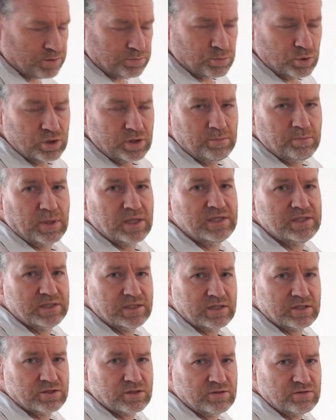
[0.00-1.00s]
a pretty
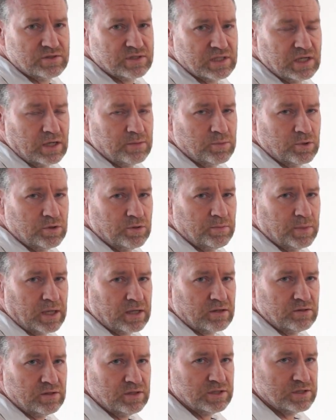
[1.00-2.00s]
basic sort of setup on the
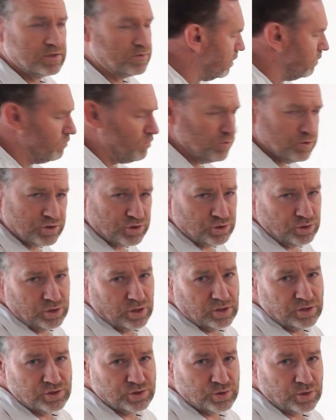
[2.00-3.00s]
back of this for a
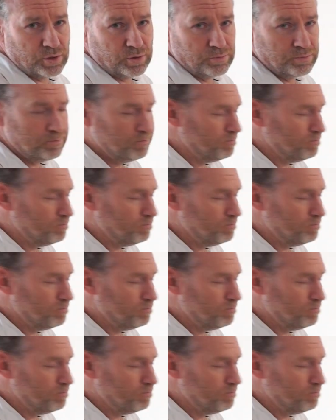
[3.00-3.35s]
studio strobe.